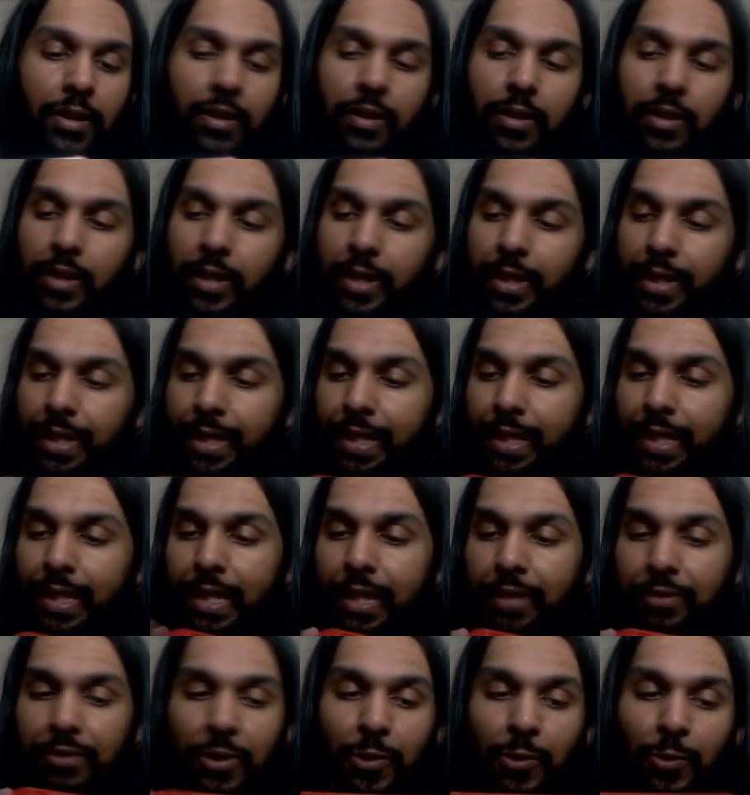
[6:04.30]

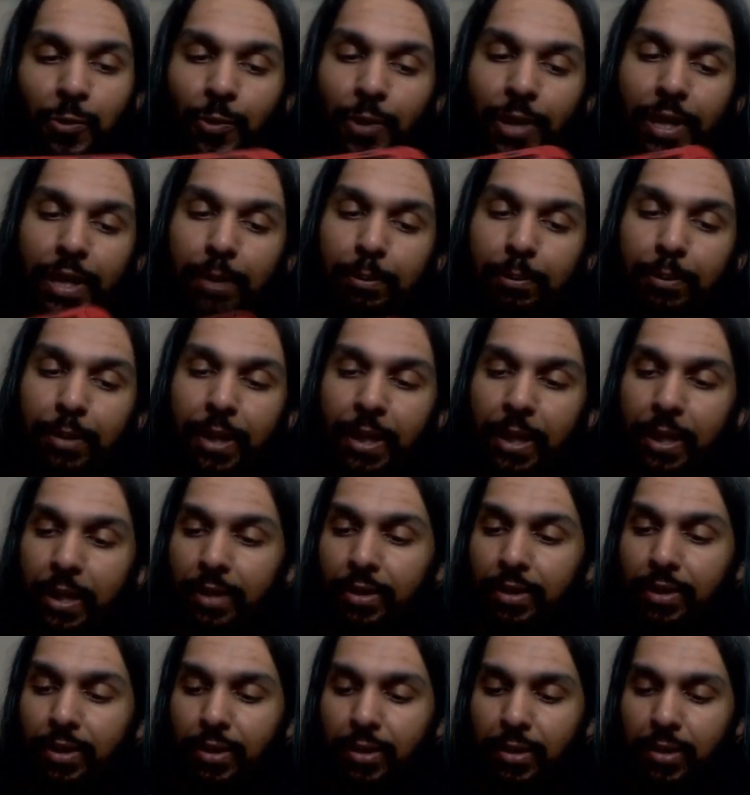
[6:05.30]
Left and right
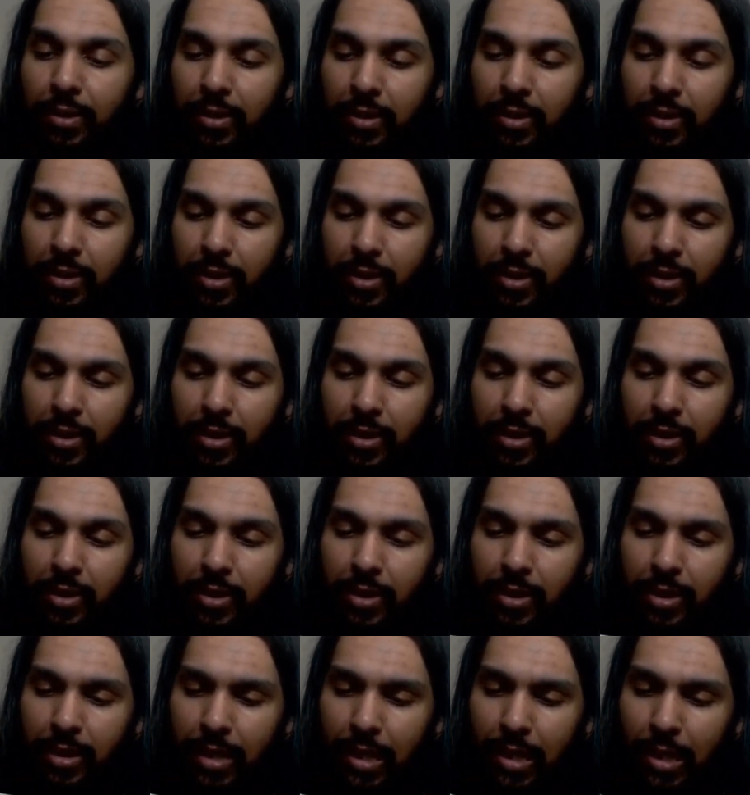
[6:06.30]
buttons.
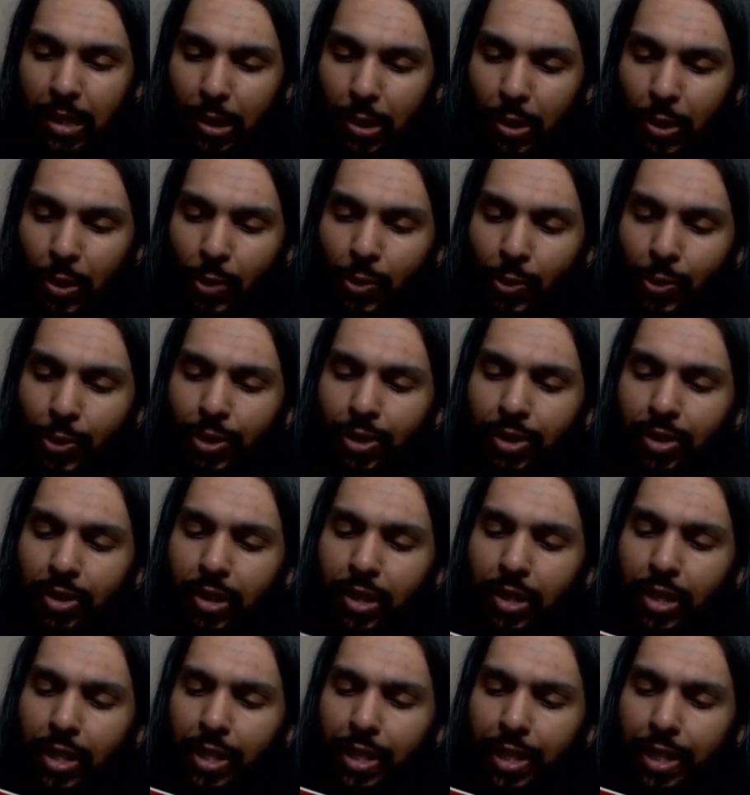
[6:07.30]
It looks
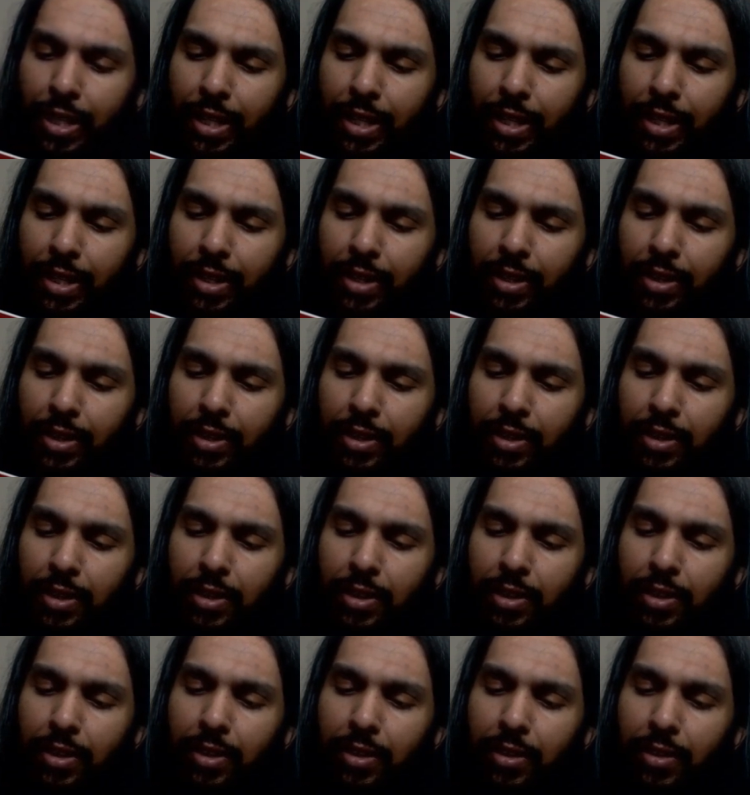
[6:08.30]
like
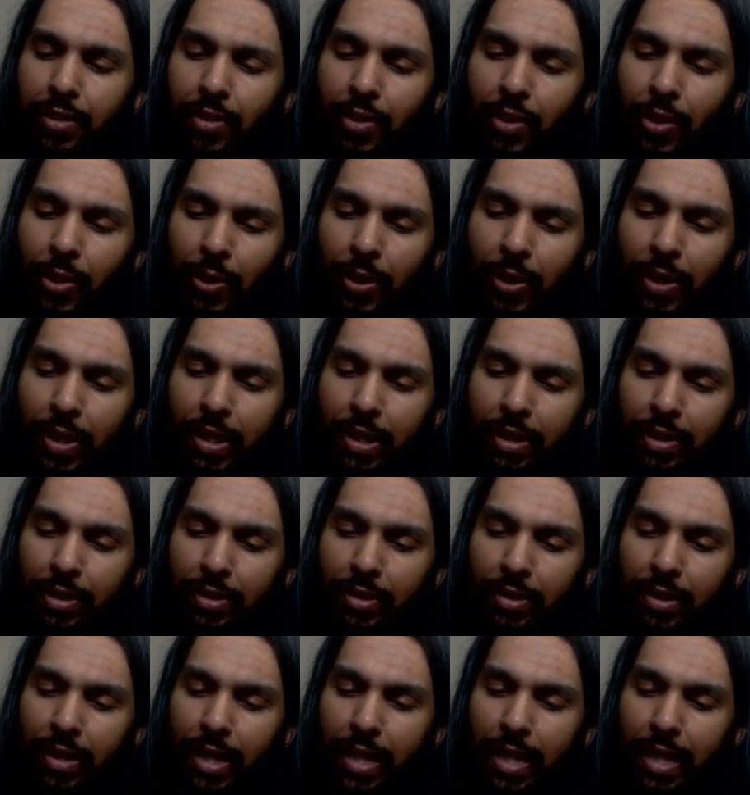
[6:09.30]
there
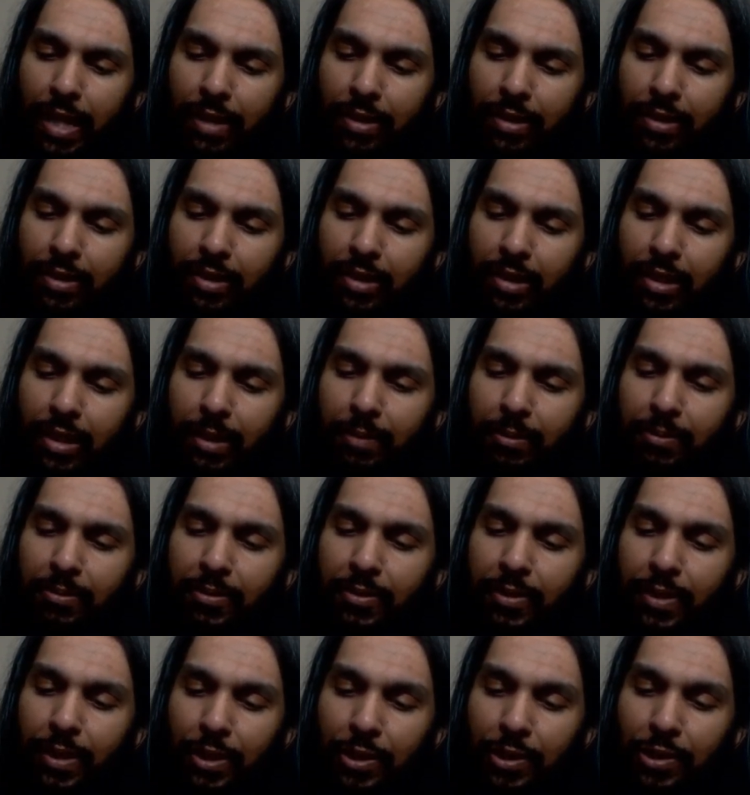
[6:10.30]
is a sleep
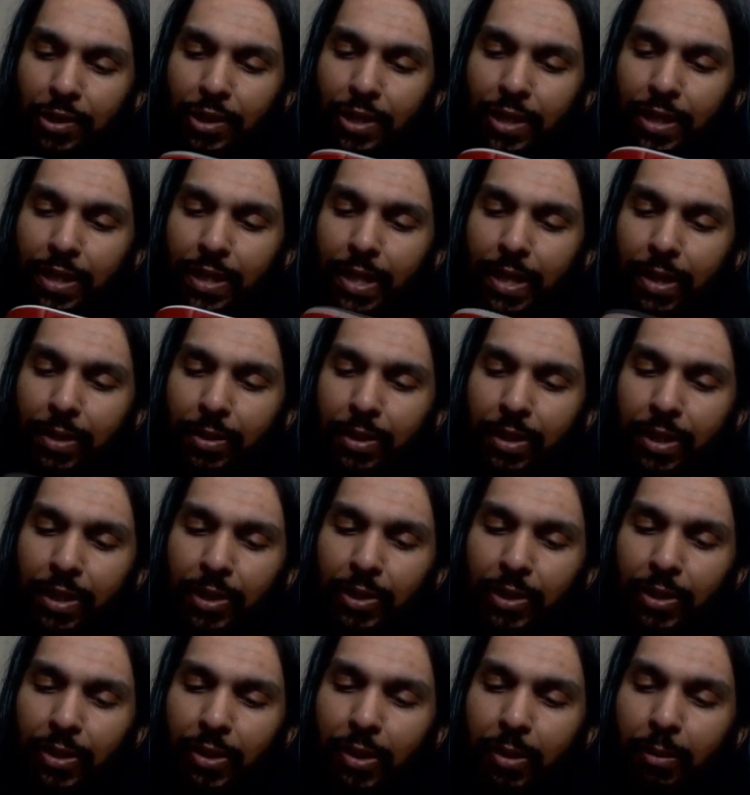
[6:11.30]
function down
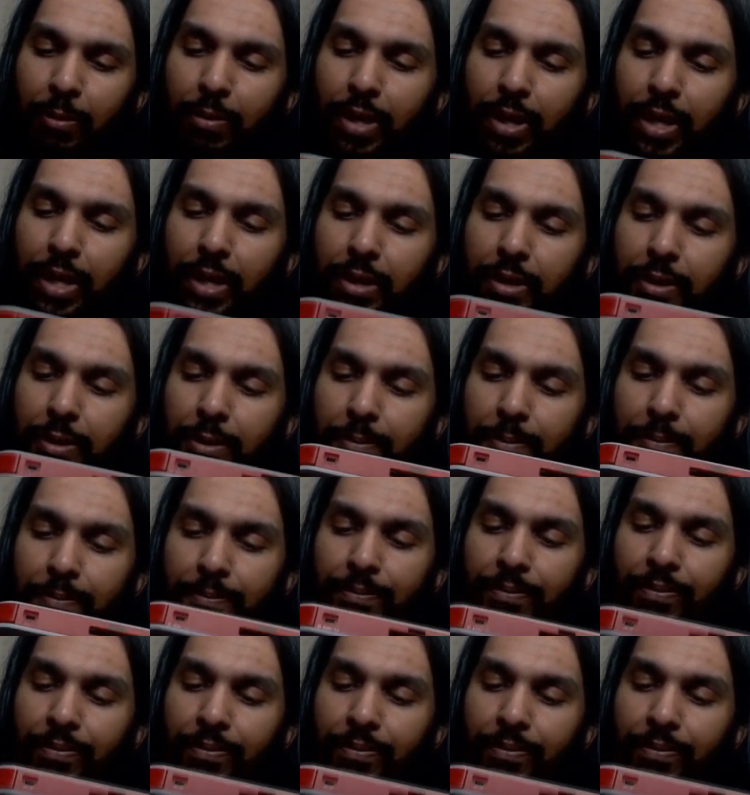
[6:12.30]
here at the bottom.